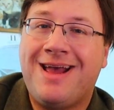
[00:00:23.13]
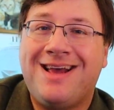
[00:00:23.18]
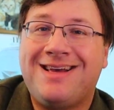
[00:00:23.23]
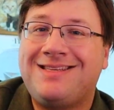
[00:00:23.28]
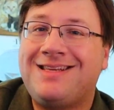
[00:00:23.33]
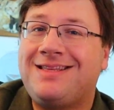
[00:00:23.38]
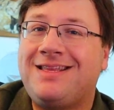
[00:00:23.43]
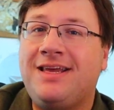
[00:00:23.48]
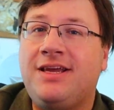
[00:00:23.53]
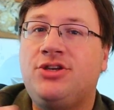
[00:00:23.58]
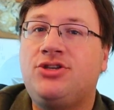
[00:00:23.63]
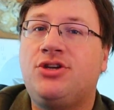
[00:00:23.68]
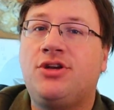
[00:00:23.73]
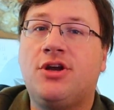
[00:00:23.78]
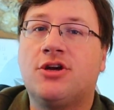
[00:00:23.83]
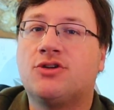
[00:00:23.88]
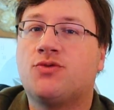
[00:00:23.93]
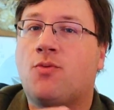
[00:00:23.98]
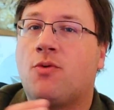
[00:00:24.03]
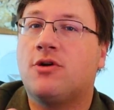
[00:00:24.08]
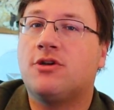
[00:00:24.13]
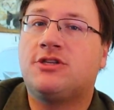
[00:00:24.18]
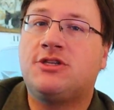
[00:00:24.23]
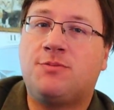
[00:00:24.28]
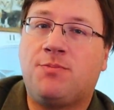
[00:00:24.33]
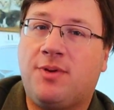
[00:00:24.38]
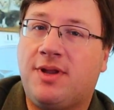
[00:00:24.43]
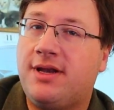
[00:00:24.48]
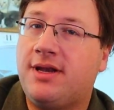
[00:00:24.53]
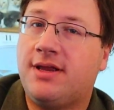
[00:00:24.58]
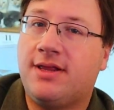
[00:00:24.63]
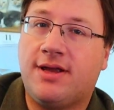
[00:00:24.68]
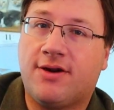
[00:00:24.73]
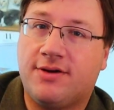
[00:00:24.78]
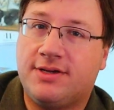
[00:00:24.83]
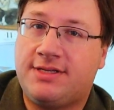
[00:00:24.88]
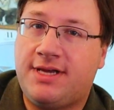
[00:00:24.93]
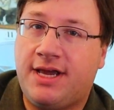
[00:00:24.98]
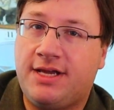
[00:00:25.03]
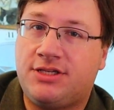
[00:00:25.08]
is that the engineers weren't splitting their
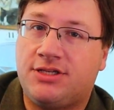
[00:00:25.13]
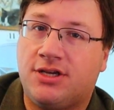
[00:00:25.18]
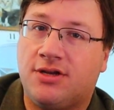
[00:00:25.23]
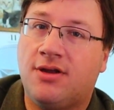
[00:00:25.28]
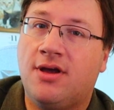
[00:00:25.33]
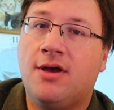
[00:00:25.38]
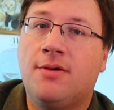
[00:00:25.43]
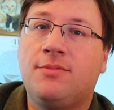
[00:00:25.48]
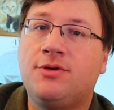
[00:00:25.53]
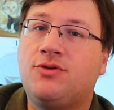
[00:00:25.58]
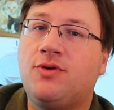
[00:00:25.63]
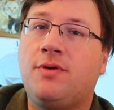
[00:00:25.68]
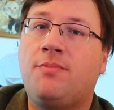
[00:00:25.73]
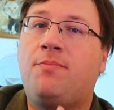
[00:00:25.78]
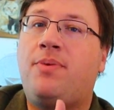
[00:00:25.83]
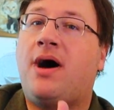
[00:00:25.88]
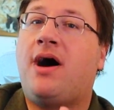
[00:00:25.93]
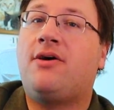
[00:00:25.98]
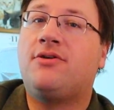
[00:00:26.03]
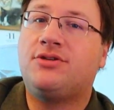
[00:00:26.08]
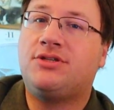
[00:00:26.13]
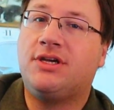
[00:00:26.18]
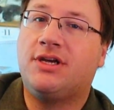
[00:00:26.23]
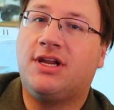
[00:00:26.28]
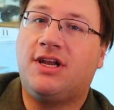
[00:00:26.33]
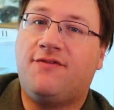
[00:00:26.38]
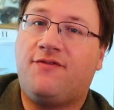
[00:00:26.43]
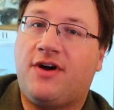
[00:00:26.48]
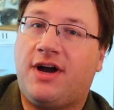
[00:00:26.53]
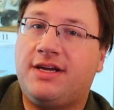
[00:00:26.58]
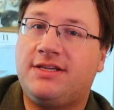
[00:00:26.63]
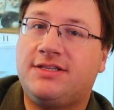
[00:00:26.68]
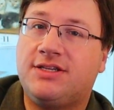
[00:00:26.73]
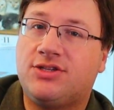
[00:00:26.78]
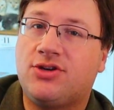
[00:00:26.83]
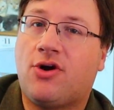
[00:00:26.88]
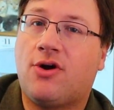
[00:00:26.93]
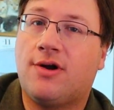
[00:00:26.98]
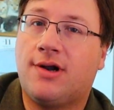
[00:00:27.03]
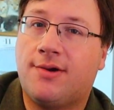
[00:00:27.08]
attention between polishing a device
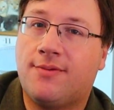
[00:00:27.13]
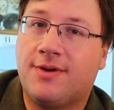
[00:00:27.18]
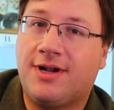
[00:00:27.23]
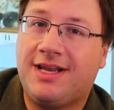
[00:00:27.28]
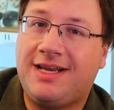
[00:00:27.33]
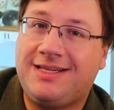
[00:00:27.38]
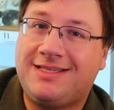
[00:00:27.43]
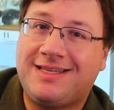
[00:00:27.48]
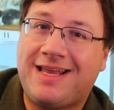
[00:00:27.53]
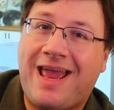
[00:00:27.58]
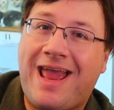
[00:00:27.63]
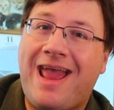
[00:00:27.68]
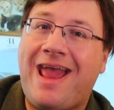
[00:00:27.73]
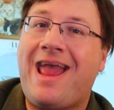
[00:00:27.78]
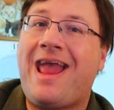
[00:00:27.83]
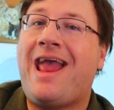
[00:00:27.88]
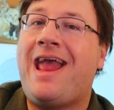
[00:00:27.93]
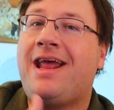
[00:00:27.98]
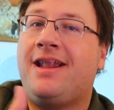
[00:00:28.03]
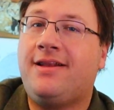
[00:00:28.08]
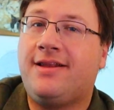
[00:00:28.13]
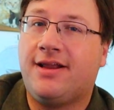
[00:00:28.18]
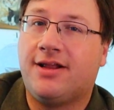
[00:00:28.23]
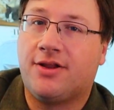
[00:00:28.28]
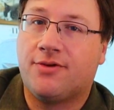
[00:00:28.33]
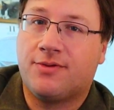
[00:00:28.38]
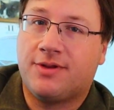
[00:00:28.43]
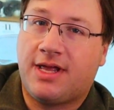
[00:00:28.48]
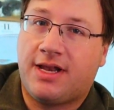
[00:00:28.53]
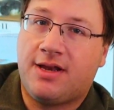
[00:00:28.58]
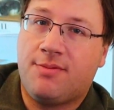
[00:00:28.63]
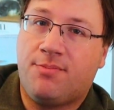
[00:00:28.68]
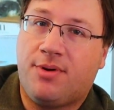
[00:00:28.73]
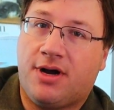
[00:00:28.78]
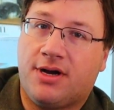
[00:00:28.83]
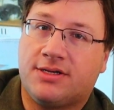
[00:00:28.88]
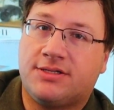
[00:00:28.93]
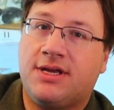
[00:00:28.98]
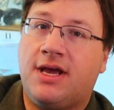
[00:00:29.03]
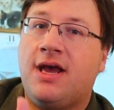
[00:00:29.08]
that's already released and dealing with any
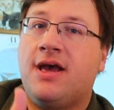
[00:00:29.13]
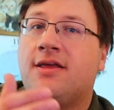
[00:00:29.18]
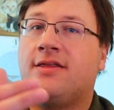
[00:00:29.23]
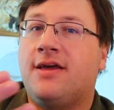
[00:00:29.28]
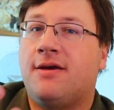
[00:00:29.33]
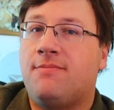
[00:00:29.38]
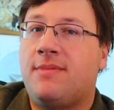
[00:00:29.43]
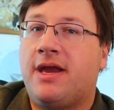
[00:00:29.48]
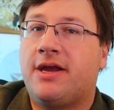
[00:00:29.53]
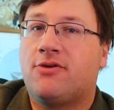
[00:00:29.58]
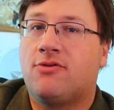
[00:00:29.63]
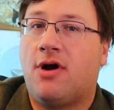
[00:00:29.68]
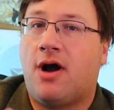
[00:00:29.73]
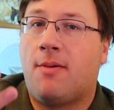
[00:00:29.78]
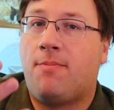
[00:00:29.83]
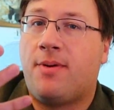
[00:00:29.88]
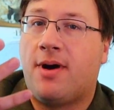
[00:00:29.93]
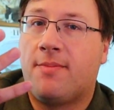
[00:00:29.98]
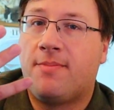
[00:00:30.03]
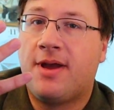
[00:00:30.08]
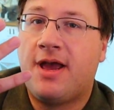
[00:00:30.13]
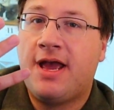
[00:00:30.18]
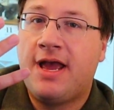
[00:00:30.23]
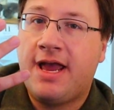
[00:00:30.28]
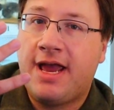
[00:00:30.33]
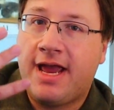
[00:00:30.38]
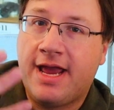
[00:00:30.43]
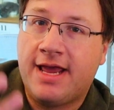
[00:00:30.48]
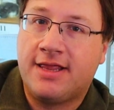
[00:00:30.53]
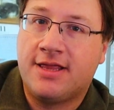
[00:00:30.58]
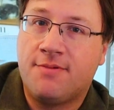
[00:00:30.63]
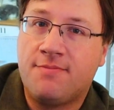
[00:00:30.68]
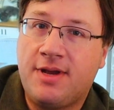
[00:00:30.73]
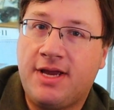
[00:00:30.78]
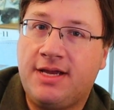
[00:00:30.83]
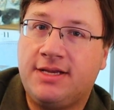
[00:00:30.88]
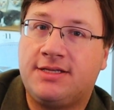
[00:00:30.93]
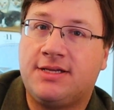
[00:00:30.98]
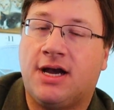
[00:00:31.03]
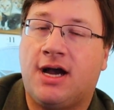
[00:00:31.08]
bugs that may crop up in the
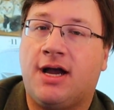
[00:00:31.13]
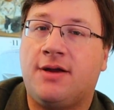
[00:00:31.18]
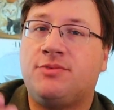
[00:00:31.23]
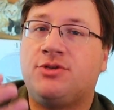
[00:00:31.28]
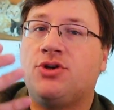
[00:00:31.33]
meantime.